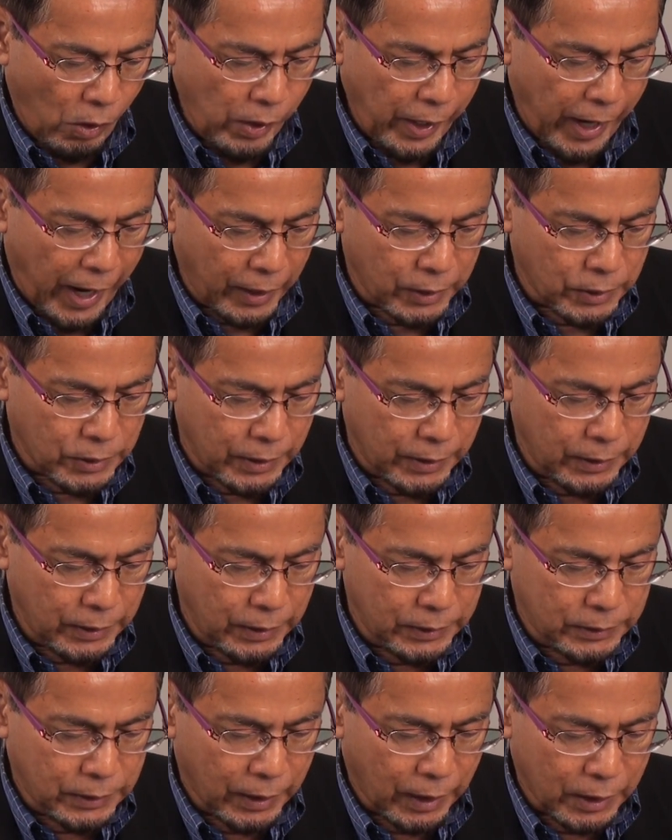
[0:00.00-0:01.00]
action
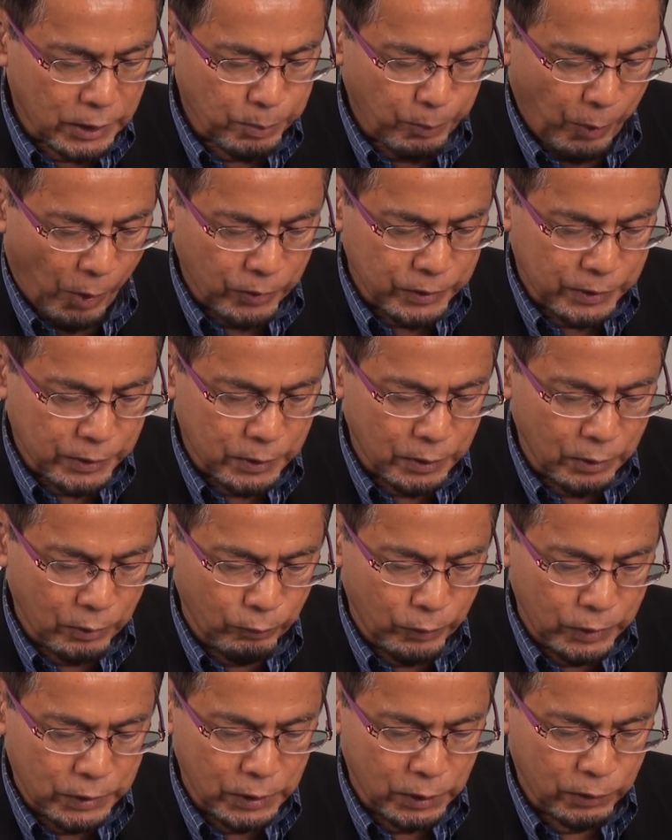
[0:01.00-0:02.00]
is the response,
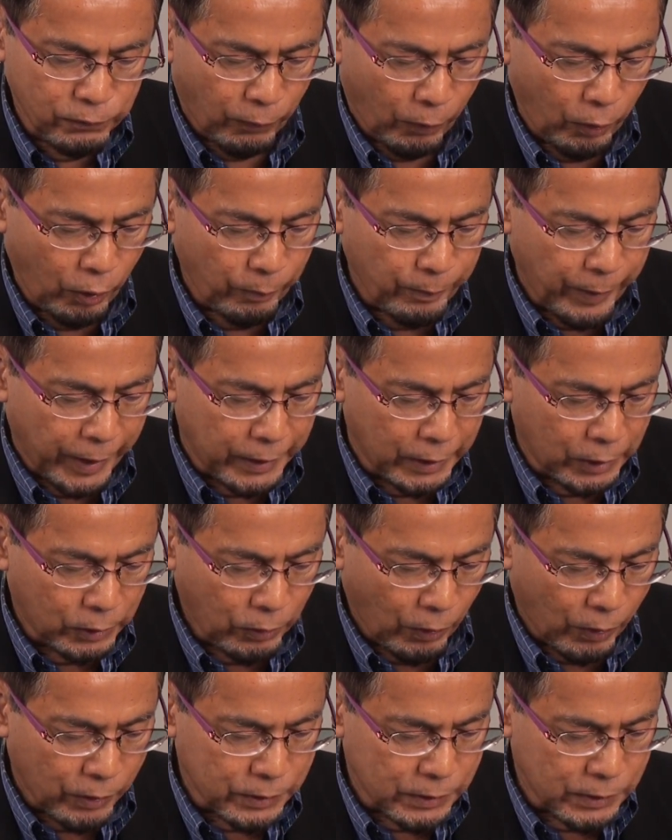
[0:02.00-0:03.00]
which is followed by the
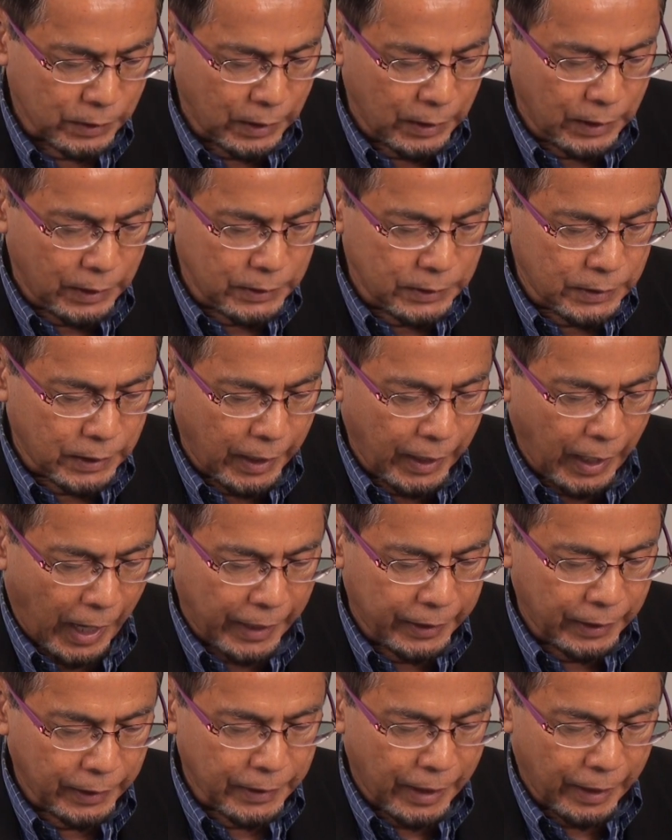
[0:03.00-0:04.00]
thoughts saying
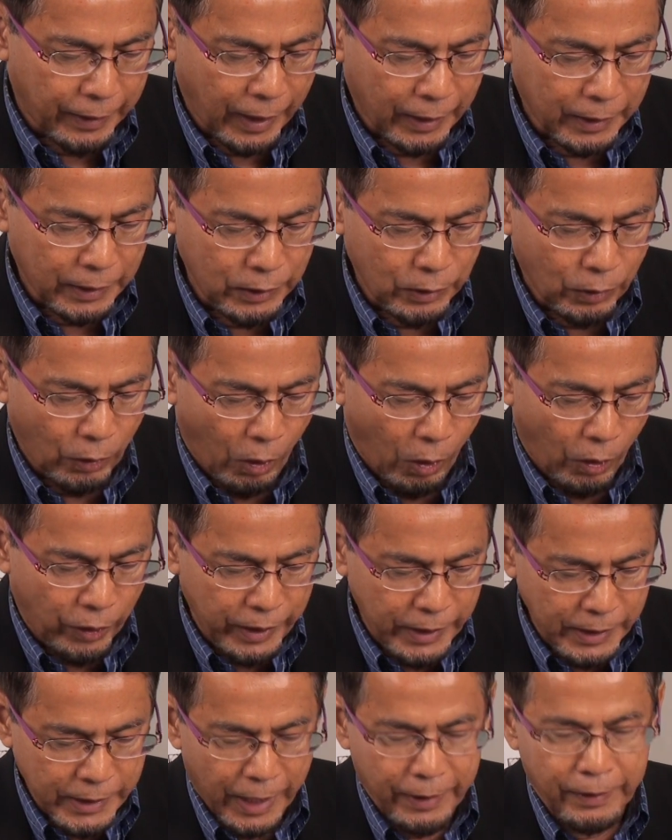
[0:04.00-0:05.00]
either directly or
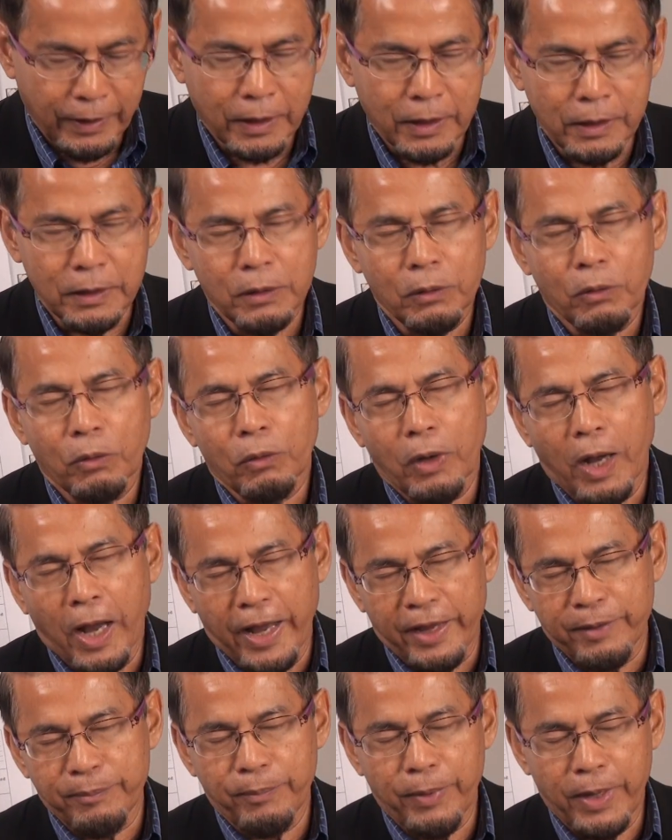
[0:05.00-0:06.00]
indirectly,
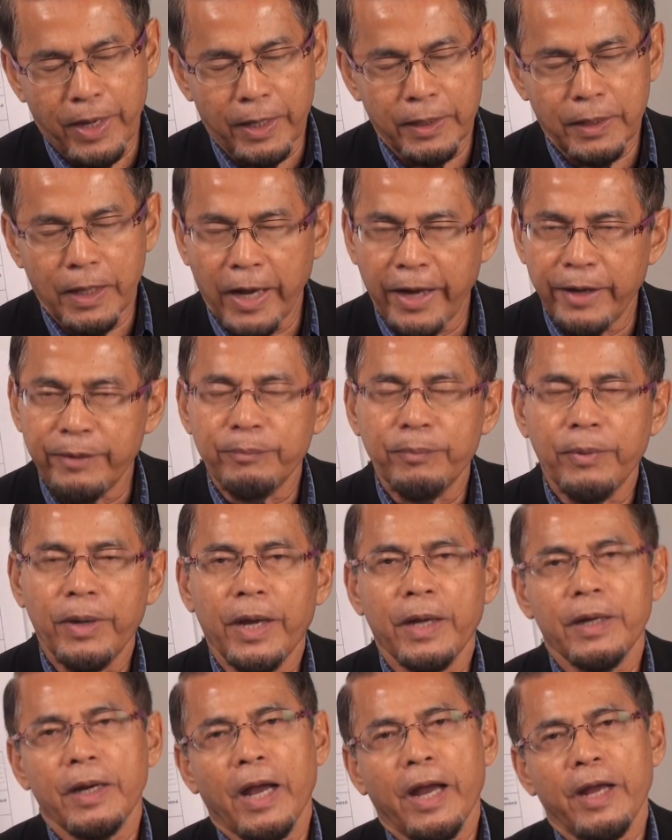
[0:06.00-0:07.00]
I am bad, I am
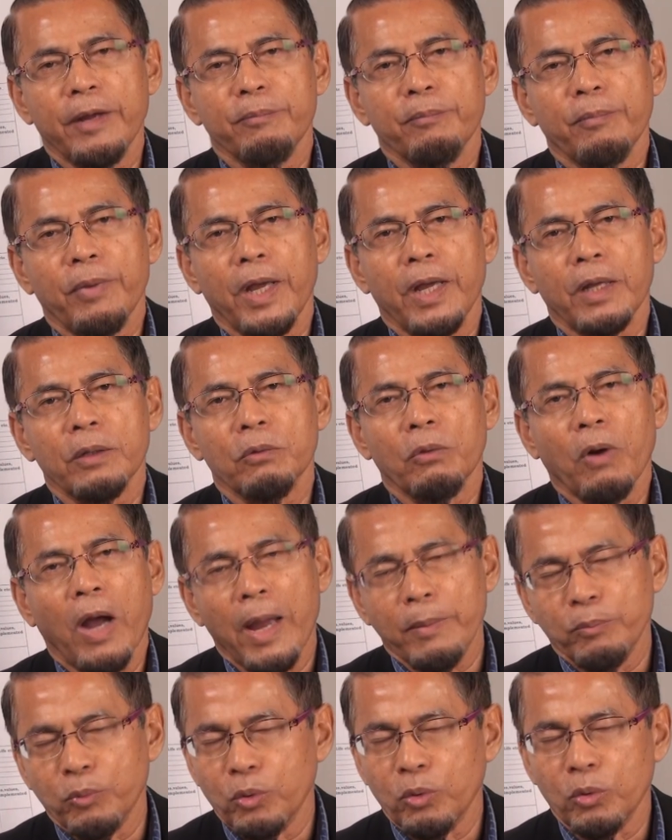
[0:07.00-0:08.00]
bad, I am bad, or
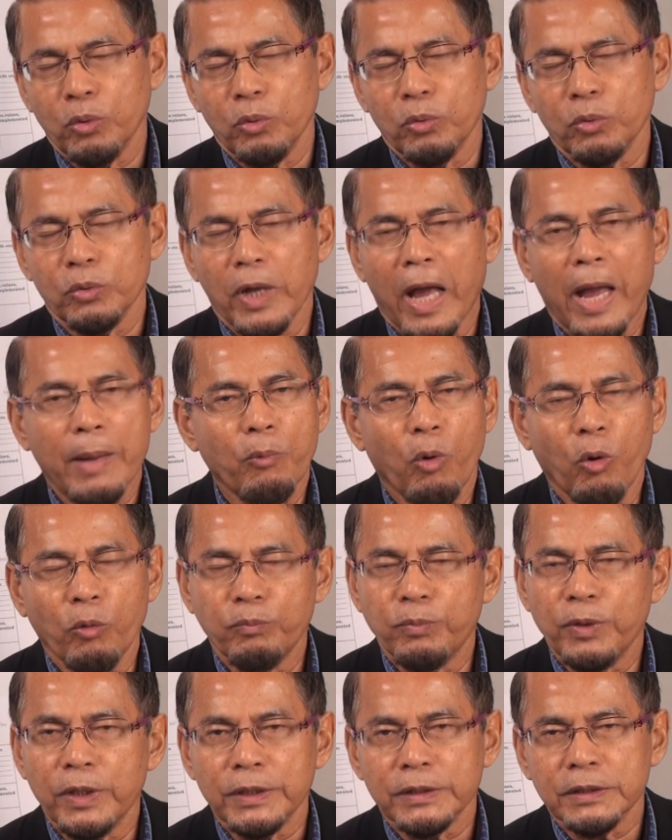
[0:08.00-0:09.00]
I am no good, I am
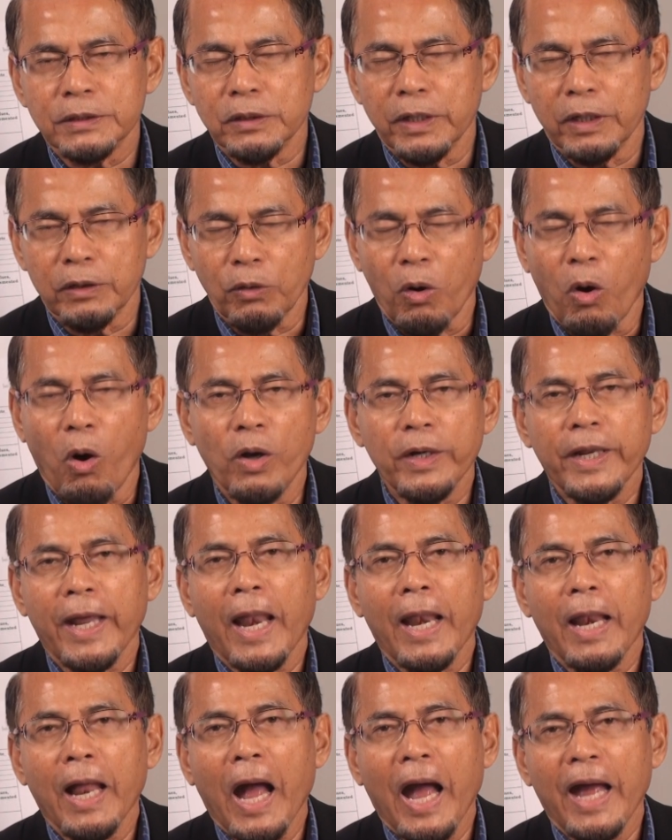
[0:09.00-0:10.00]
hopeless, and all
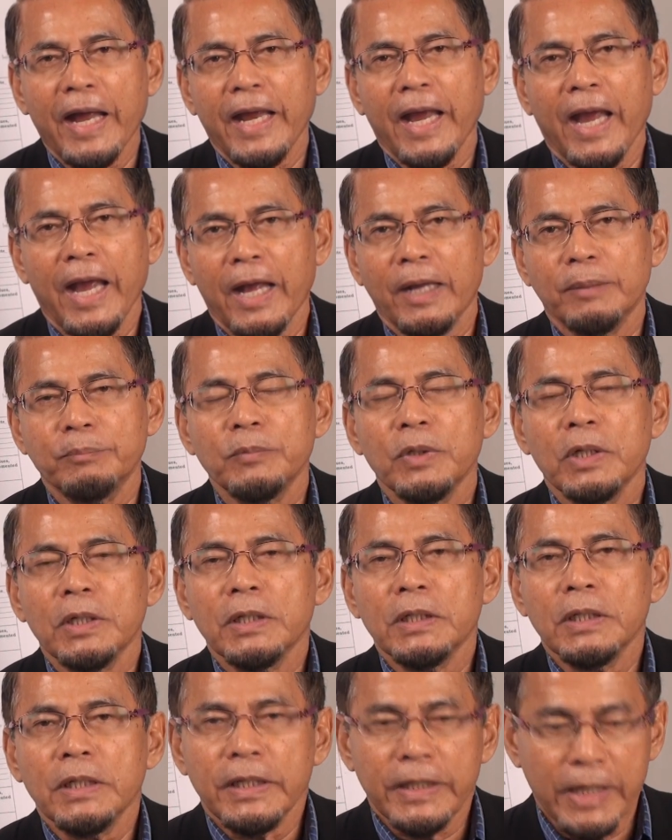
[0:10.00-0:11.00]
that I am
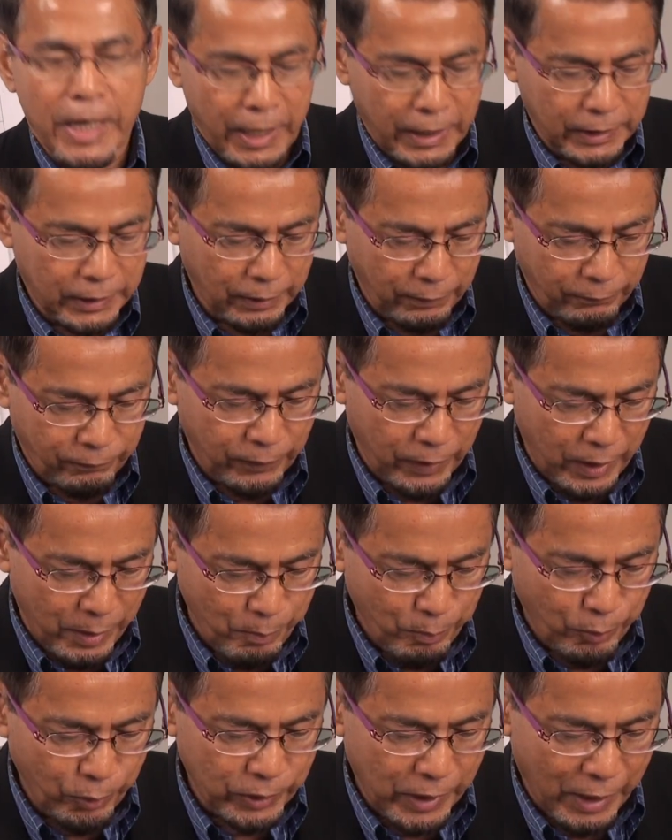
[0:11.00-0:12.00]
negative
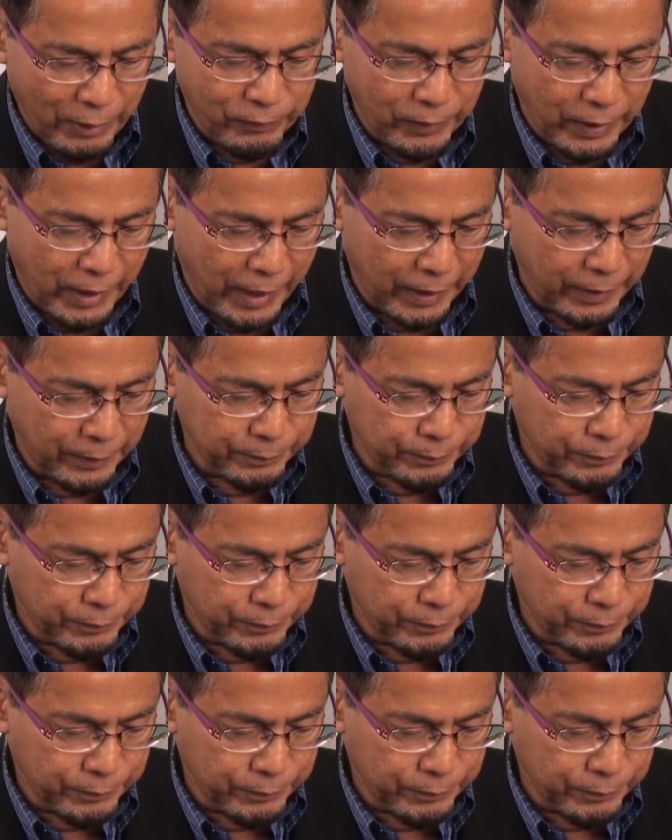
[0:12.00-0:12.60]
input that we get.